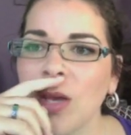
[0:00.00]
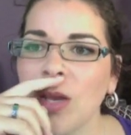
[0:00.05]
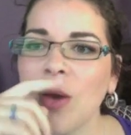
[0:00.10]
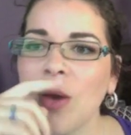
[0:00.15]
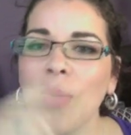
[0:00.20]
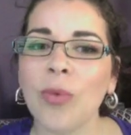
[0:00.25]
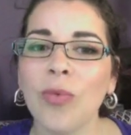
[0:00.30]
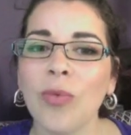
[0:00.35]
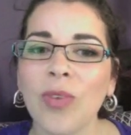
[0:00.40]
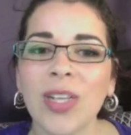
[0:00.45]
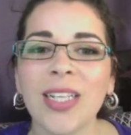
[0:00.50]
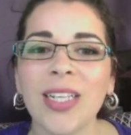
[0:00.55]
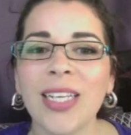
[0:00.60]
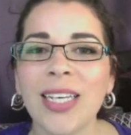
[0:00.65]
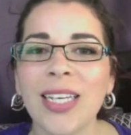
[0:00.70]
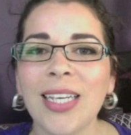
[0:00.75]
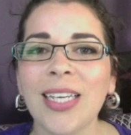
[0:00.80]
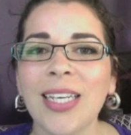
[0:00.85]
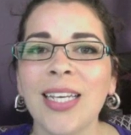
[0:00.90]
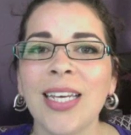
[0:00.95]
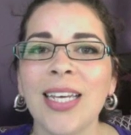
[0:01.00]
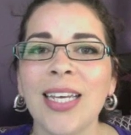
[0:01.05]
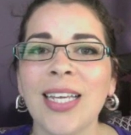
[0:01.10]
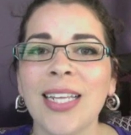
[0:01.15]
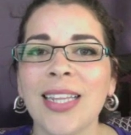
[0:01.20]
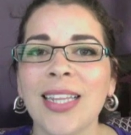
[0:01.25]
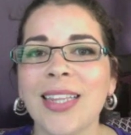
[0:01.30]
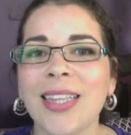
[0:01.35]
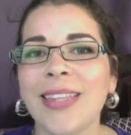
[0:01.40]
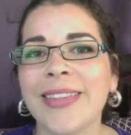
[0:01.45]
really,
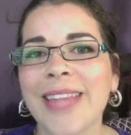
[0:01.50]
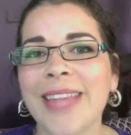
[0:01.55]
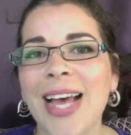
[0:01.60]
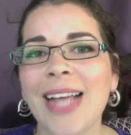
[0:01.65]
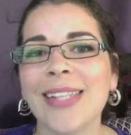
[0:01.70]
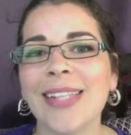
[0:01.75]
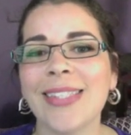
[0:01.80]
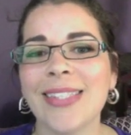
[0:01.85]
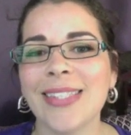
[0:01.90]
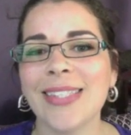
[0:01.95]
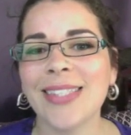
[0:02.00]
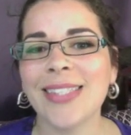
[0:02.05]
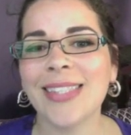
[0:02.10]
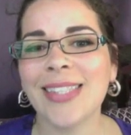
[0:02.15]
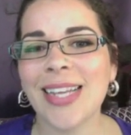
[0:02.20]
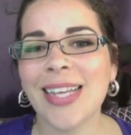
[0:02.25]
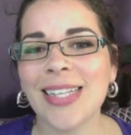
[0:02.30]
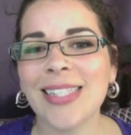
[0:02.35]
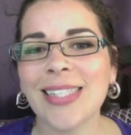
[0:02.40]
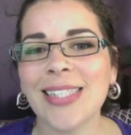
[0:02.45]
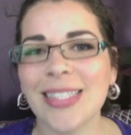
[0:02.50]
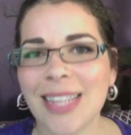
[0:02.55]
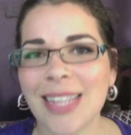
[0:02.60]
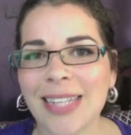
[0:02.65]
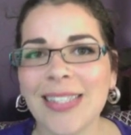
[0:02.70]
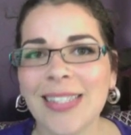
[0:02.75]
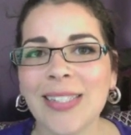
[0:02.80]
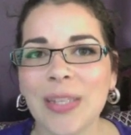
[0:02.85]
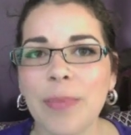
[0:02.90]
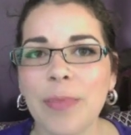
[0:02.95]
that's
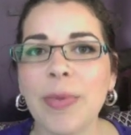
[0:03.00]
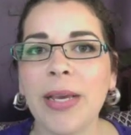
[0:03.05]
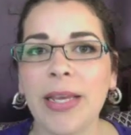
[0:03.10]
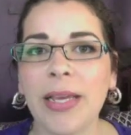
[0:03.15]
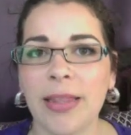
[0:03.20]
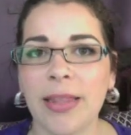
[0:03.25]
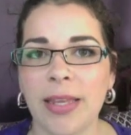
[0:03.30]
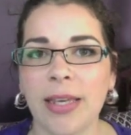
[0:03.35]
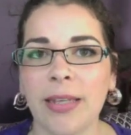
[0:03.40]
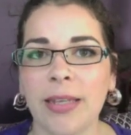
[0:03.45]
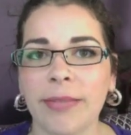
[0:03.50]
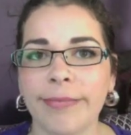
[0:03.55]
the big thing.